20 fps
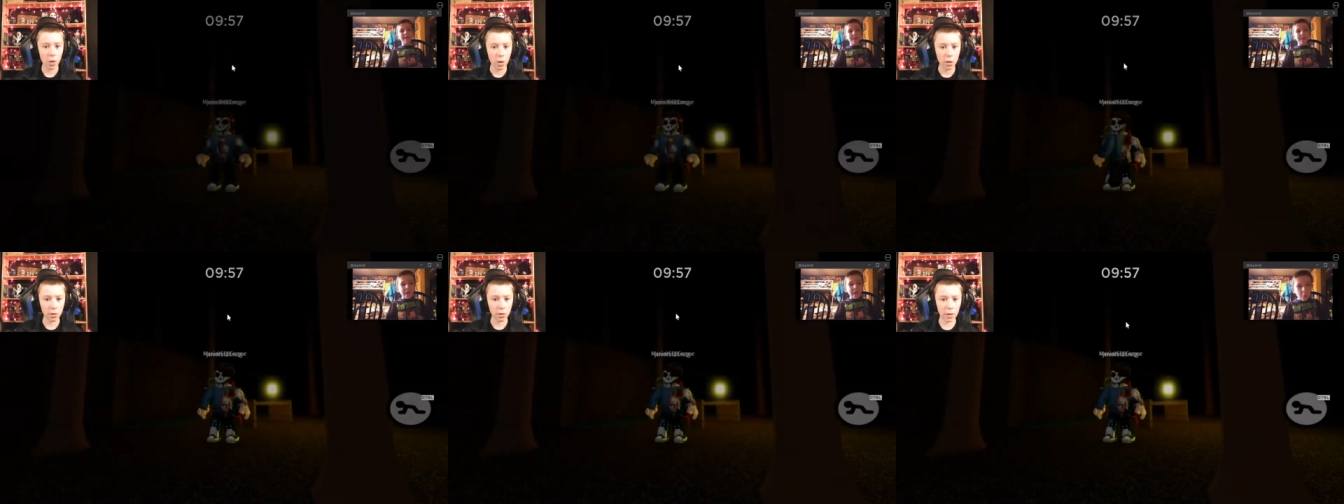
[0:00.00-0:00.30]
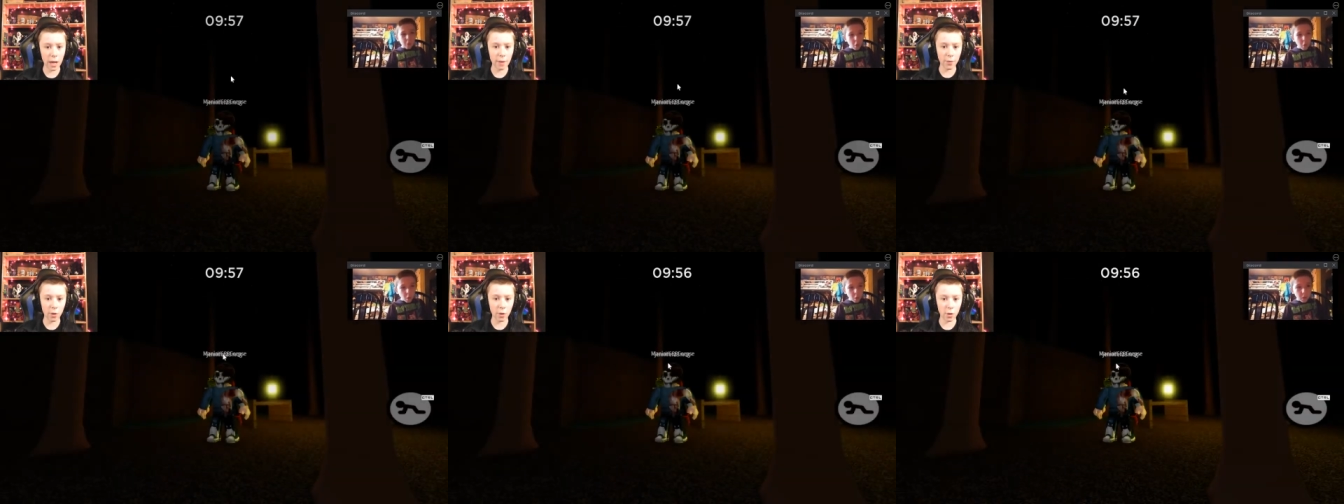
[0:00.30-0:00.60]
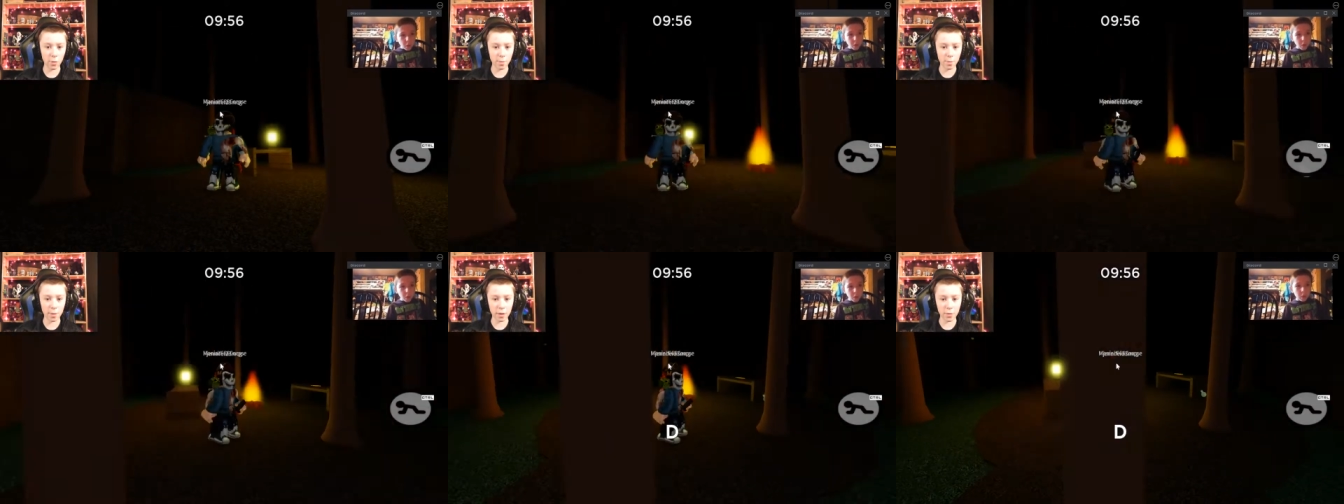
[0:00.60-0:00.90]

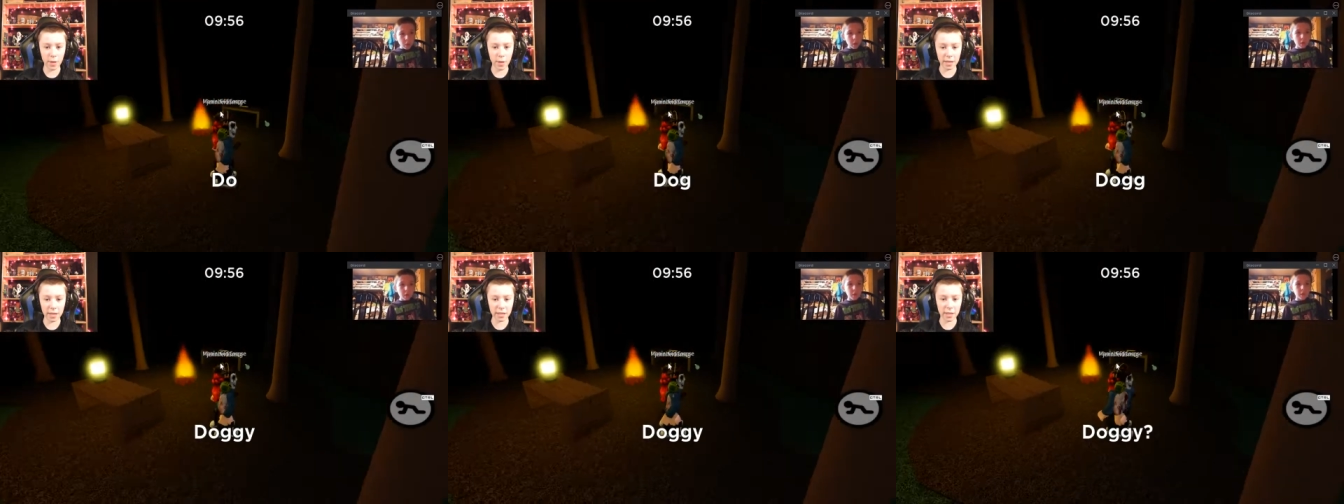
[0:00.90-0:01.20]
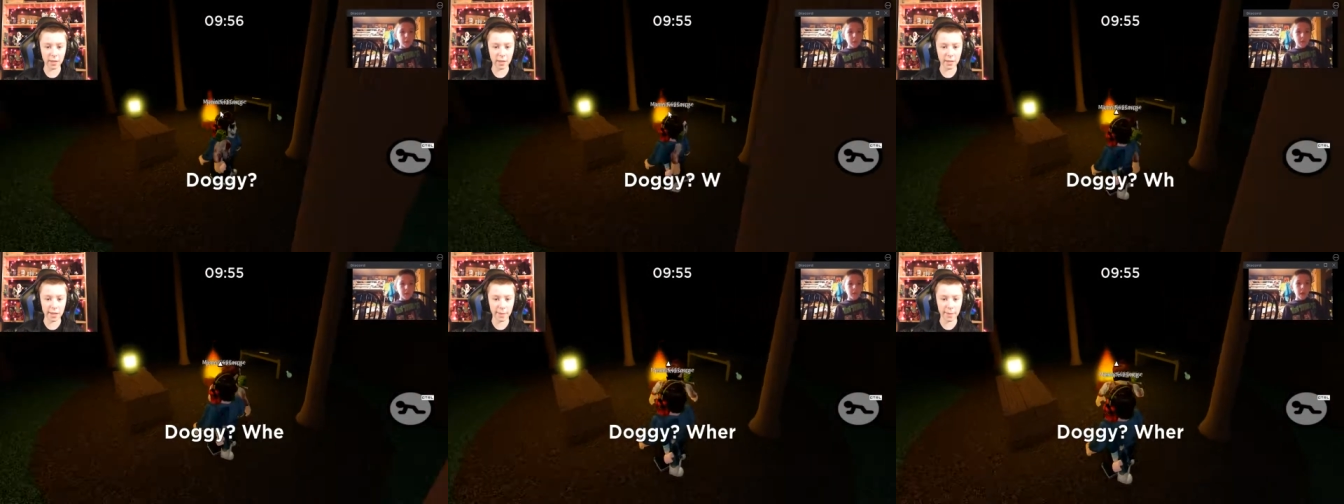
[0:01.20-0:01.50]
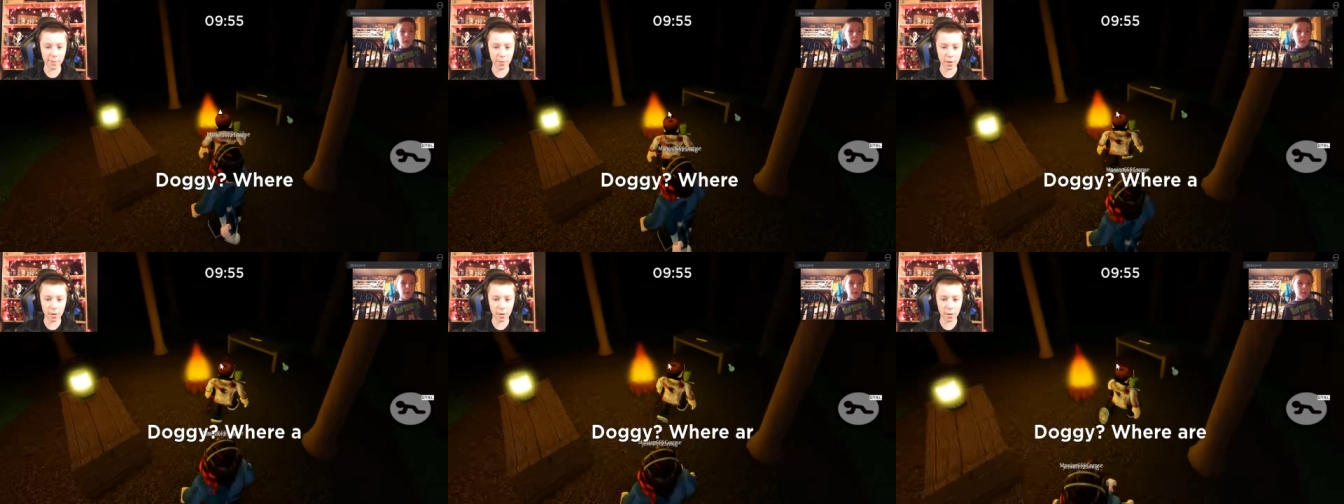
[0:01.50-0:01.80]
level because we accidentally
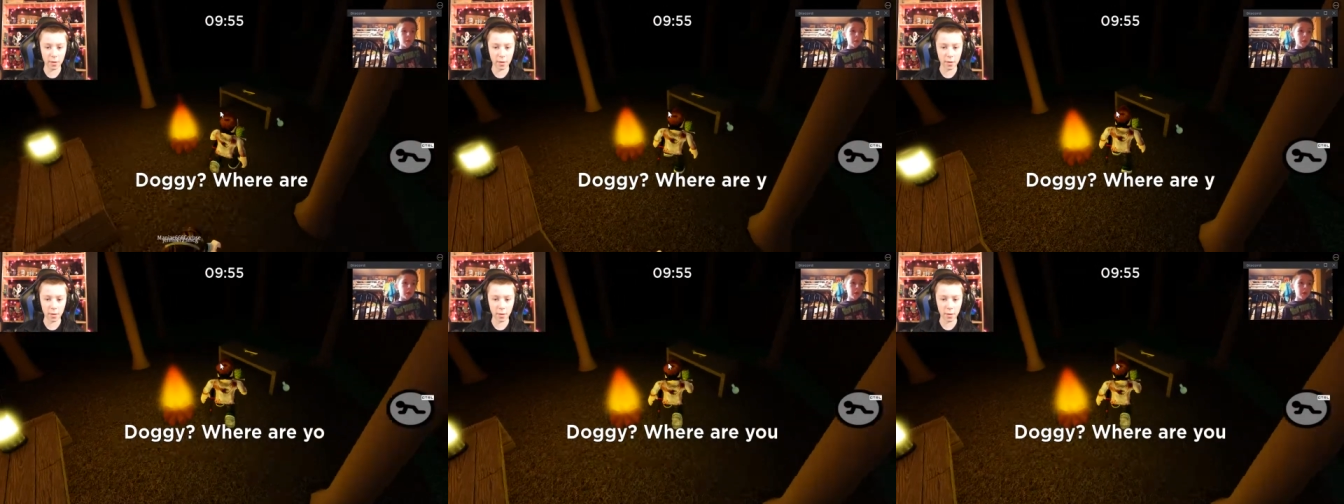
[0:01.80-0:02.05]
skipped this.